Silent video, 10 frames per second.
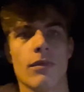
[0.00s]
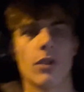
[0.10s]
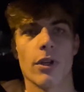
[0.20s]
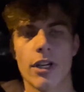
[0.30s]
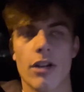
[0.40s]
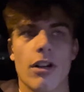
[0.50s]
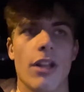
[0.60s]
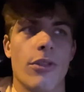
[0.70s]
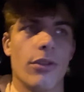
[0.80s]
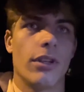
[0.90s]
So we're gonna run
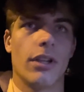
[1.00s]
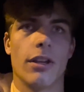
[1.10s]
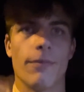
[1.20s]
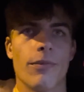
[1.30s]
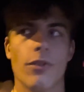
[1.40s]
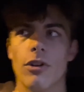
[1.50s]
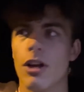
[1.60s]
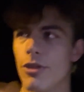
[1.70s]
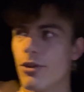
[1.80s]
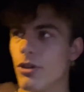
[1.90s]
through the
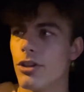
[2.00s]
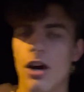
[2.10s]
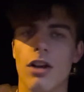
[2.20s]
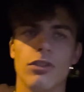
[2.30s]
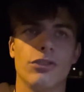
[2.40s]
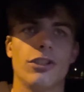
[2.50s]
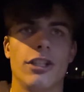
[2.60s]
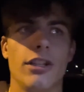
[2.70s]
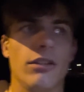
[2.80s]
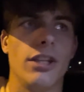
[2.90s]
run through the tunnels
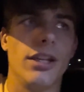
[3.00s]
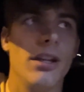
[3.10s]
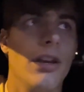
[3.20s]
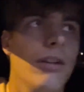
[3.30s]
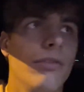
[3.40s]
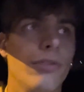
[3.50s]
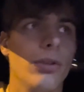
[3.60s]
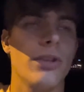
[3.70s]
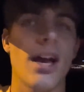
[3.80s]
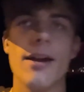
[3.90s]
here a few
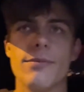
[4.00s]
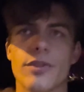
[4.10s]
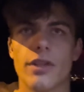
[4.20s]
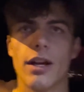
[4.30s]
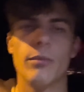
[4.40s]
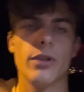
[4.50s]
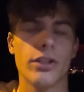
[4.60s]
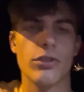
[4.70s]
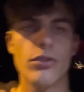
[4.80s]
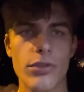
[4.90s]
times, and then I'm gonna
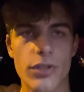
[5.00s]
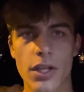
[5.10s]
cruise,